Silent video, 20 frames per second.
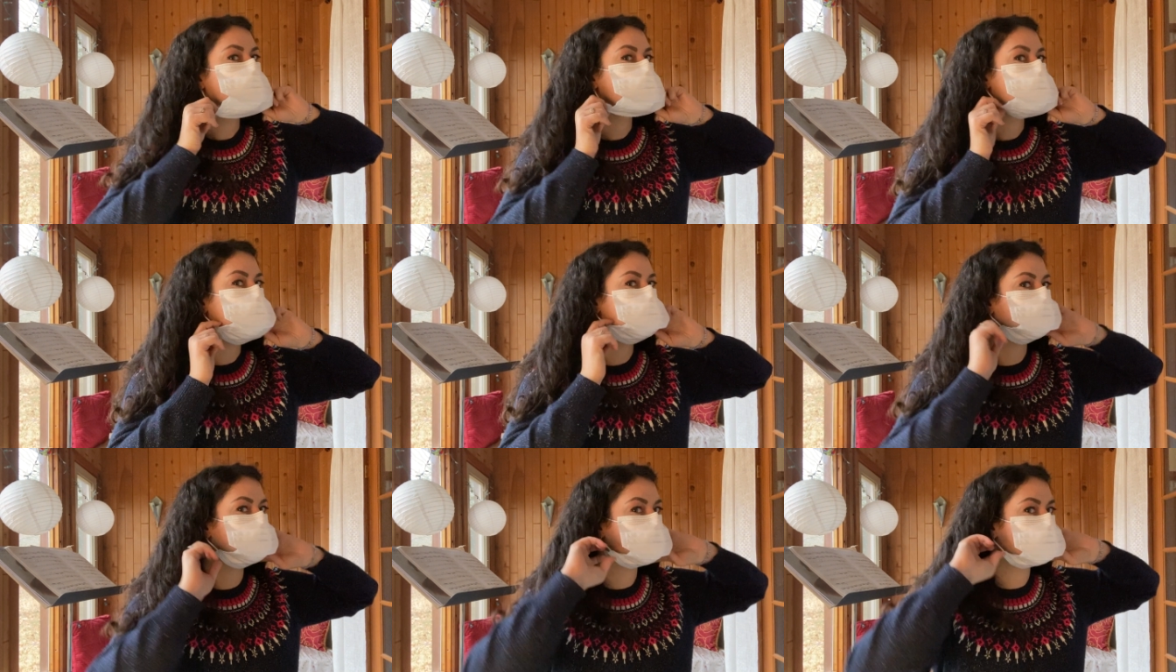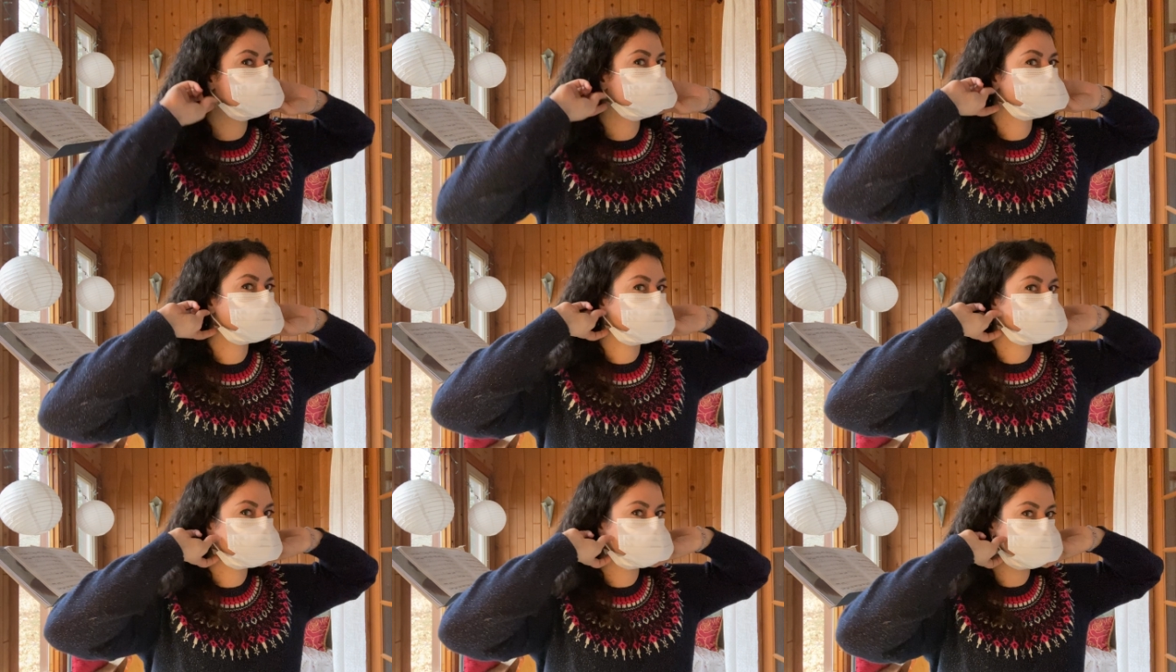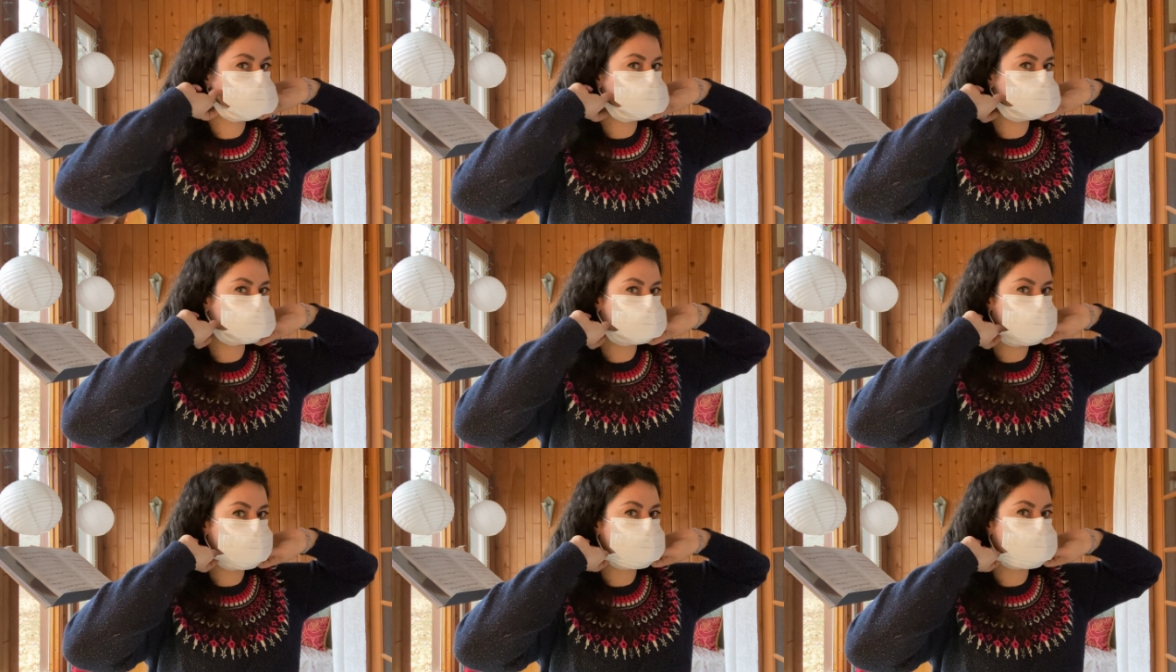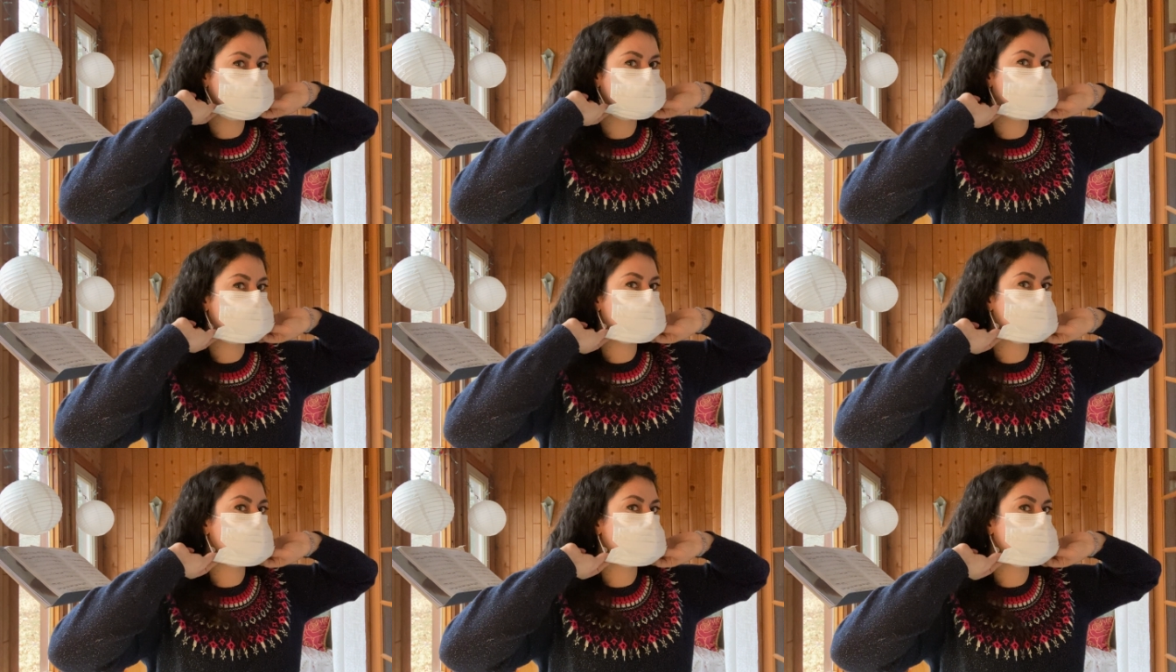sometimes I see them kind of
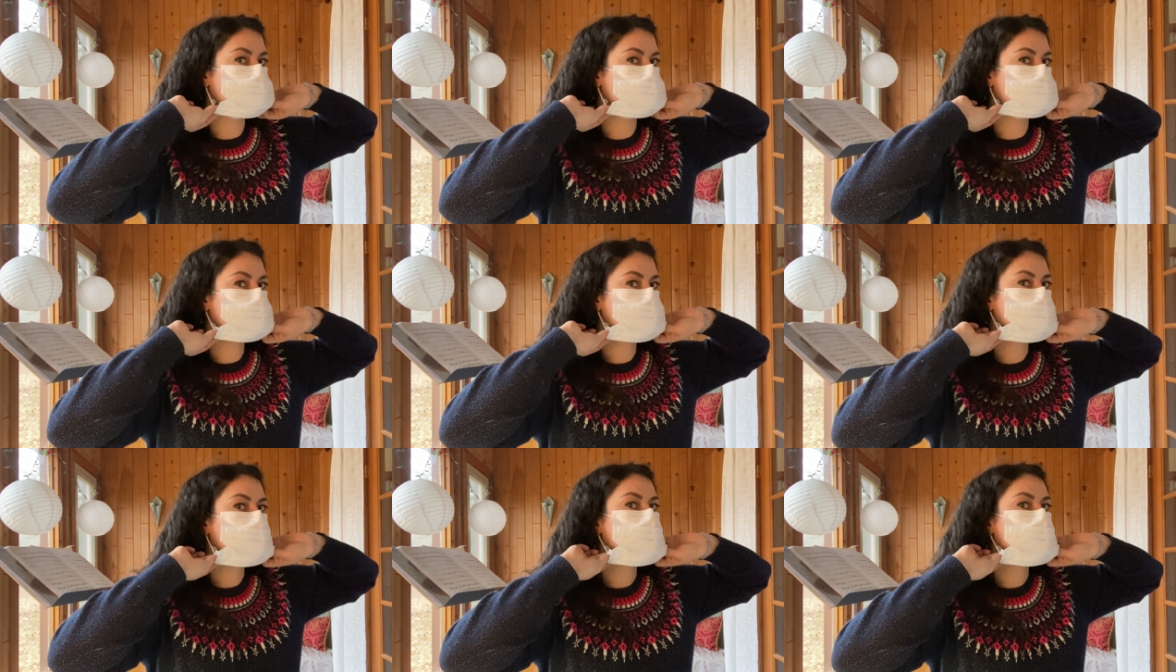fold